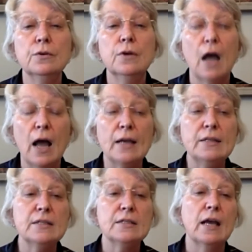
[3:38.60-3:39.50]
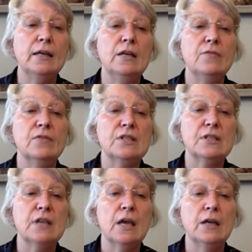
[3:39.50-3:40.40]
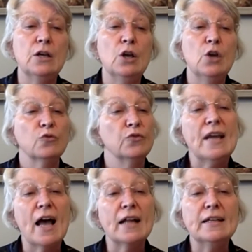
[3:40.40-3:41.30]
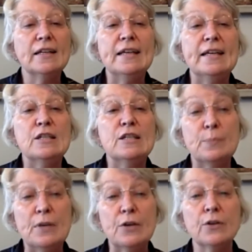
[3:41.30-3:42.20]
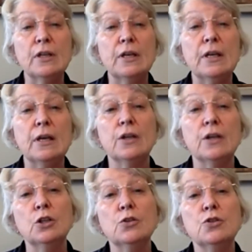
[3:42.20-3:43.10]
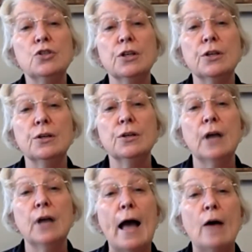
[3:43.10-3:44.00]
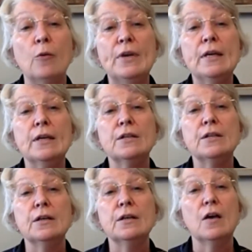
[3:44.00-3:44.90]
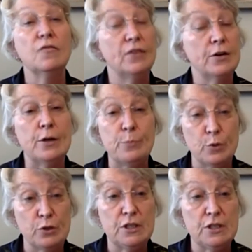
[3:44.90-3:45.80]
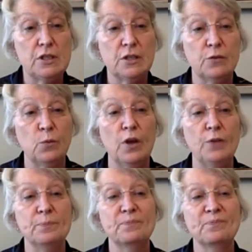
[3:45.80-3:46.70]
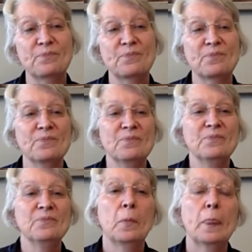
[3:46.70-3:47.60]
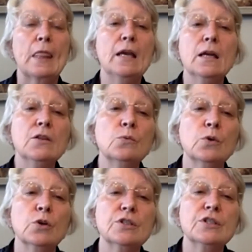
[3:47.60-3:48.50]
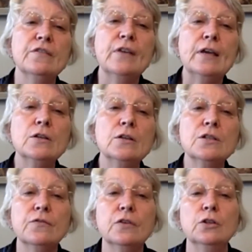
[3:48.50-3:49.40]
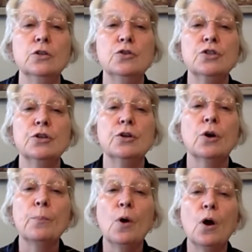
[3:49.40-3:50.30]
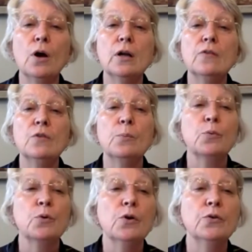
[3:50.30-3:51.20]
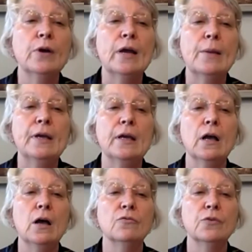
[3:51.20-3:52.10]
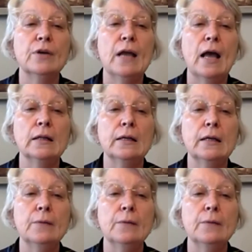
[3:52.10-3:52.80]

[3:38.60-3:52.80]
Einstein even said, reality is merely an illusion, albeit a very persistent one. In other words, the veils of illusion are part of the programming of reality.